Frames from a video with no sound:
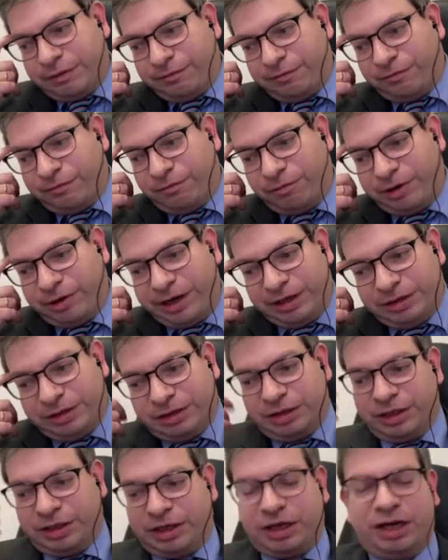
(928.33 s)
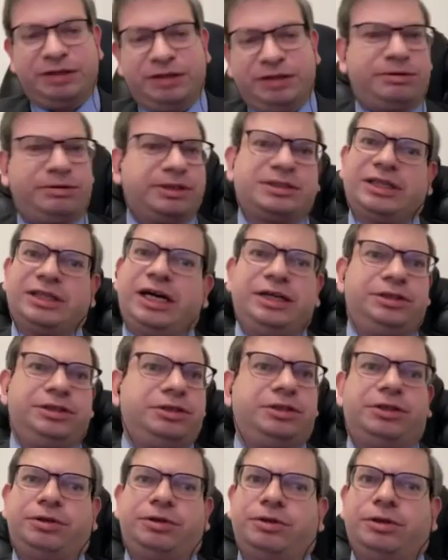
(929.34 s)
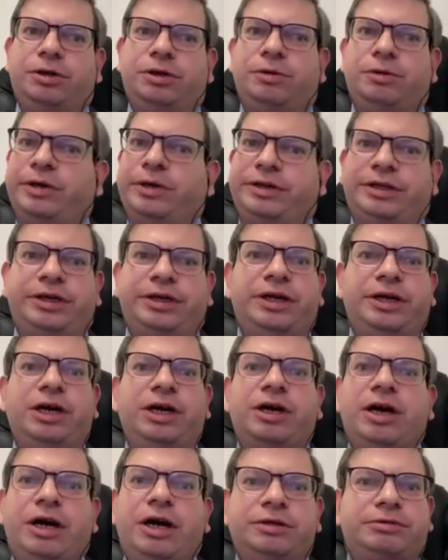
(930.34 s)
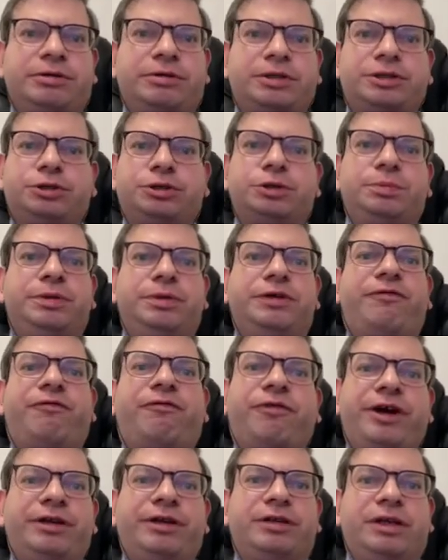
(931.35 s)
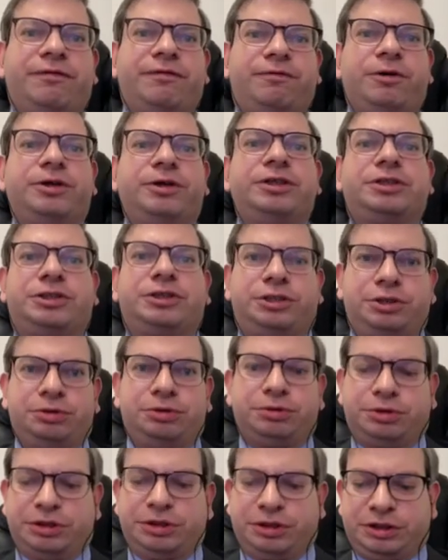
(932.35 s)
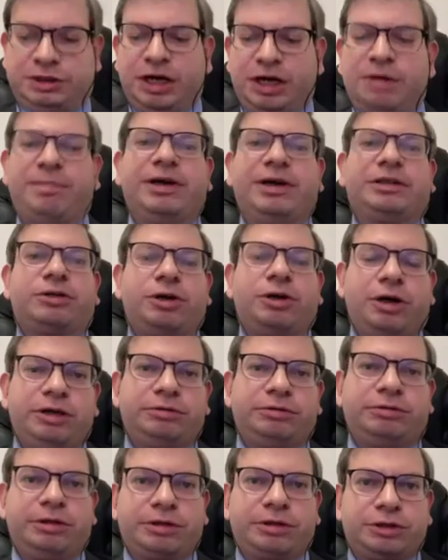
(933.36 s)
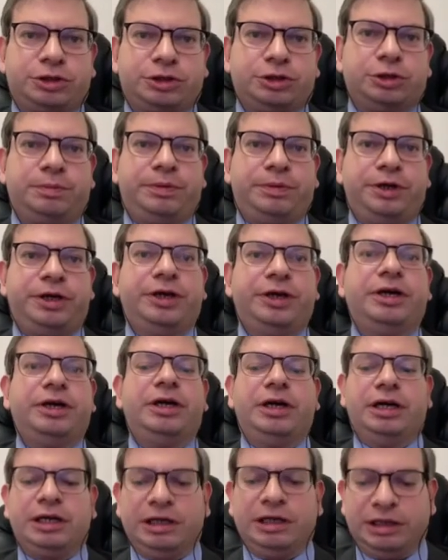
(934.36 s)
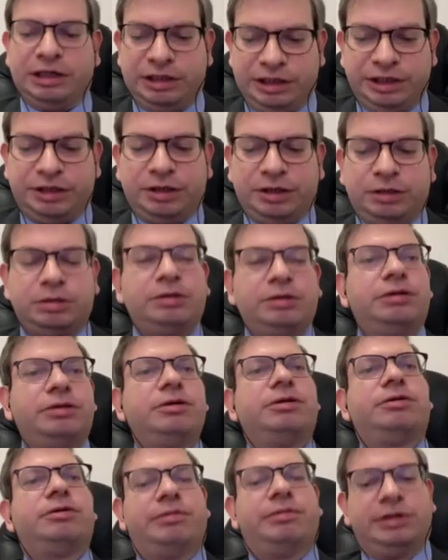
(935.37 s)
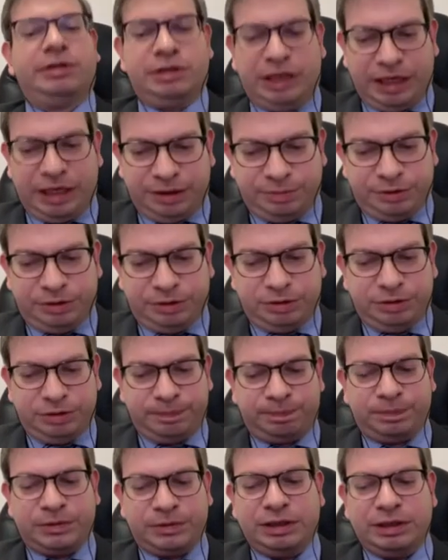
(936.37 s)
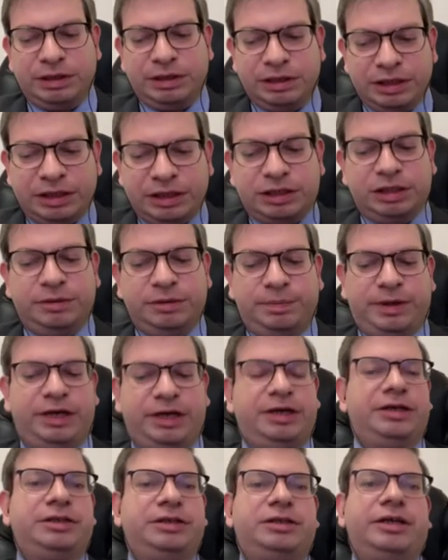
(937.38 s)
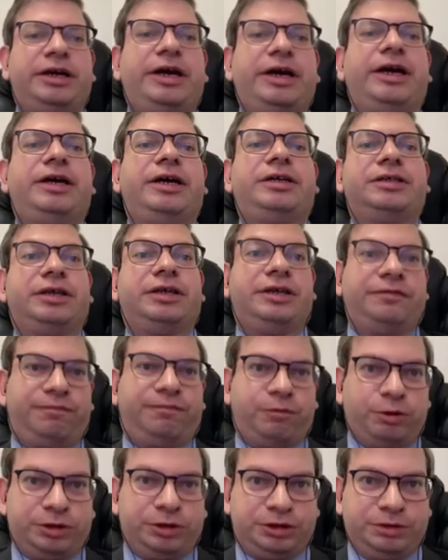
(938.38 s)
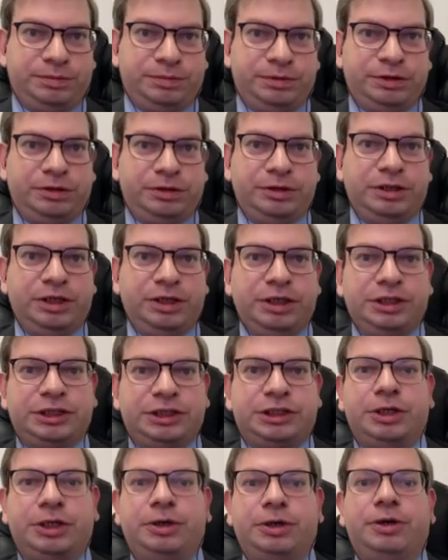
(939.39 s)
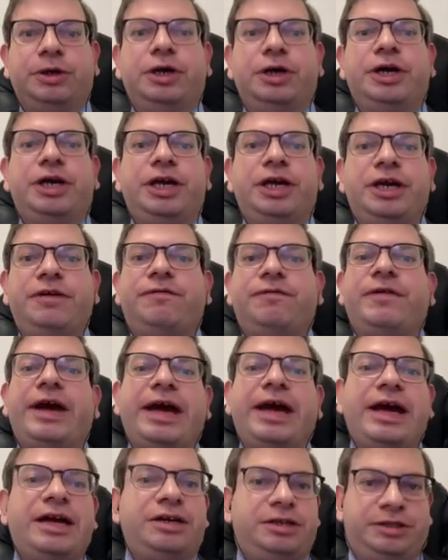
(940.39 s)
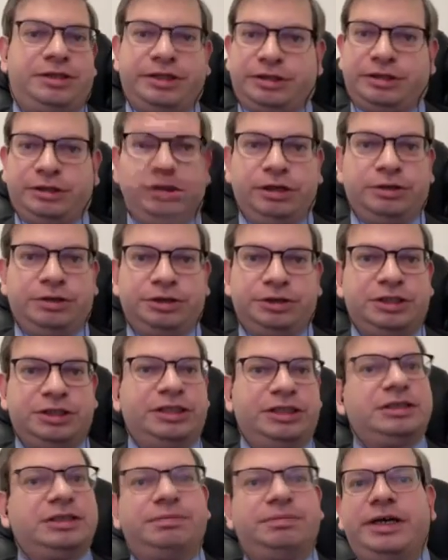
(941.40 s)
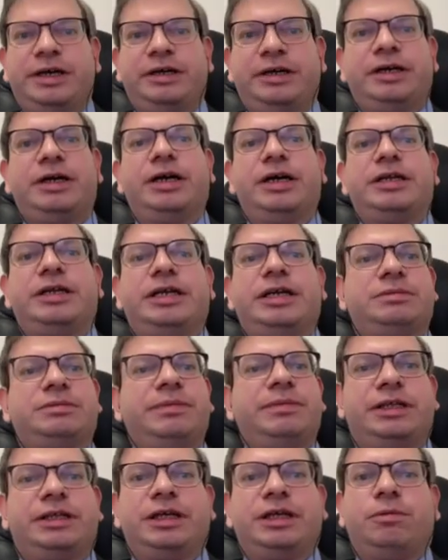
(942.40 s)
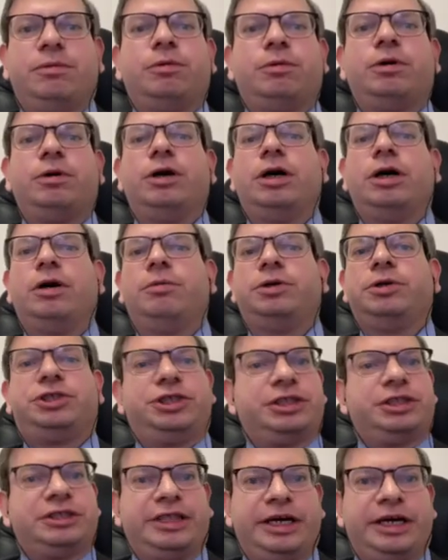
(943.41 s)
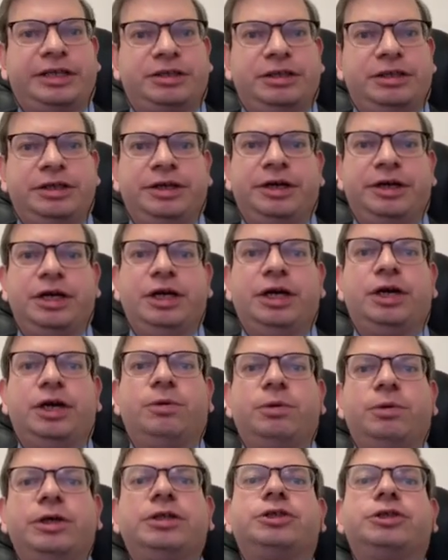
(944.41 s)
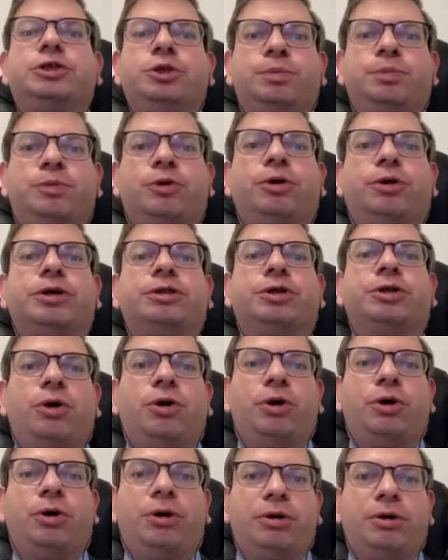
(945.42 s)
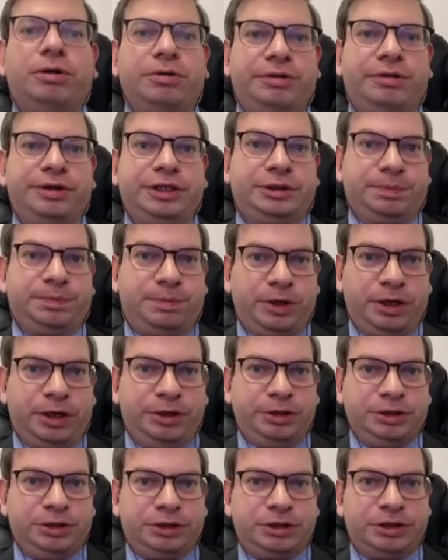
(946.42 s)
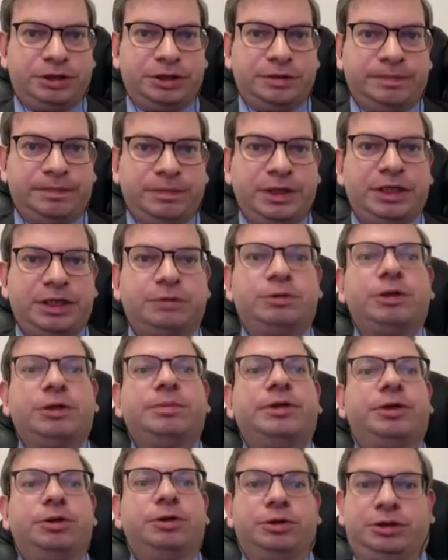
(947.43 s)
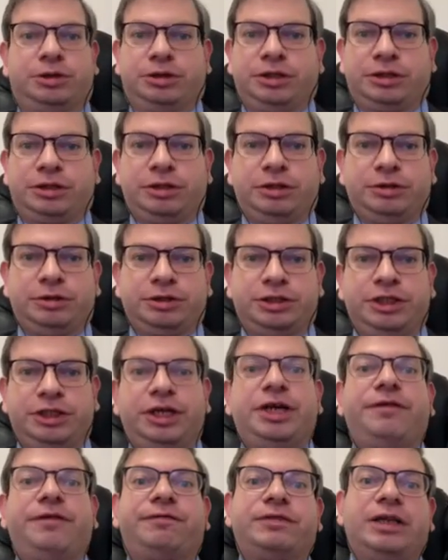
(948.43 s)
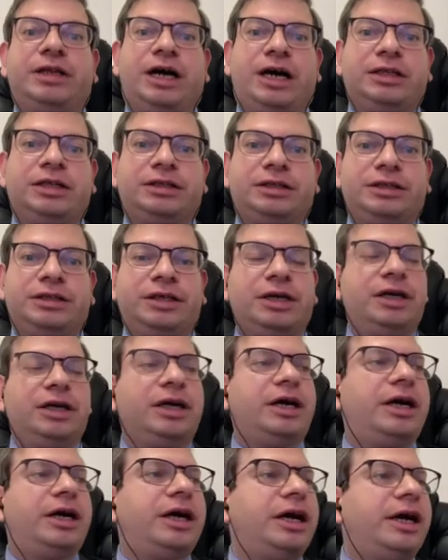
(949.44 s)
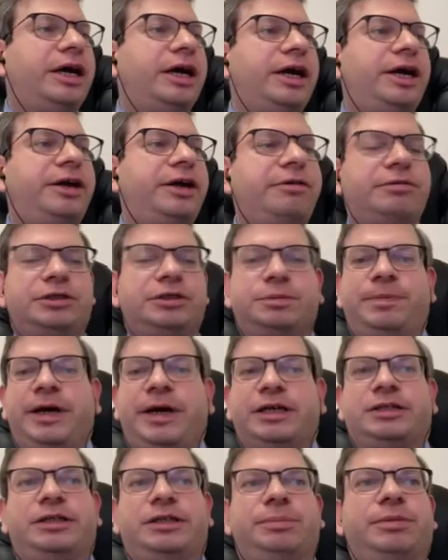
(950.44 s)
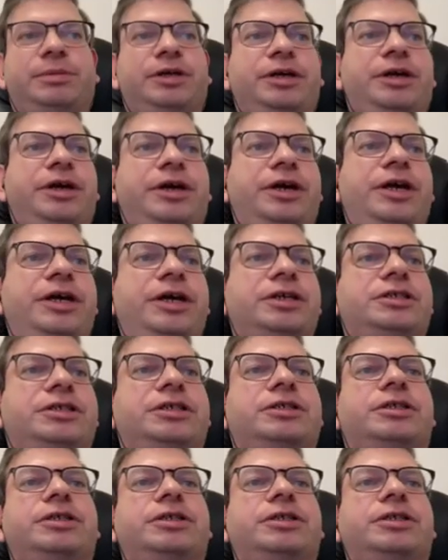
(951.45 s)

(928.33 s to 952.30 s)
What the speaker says: friendly contracts, I don't know whether contracts should be friendly for its users, but contracts should be legal, reliable, legally bind, and enforceable. So if any technology, doesn't matter which exactly, will support all these points, it will be good technology. If not, irrespectively, is it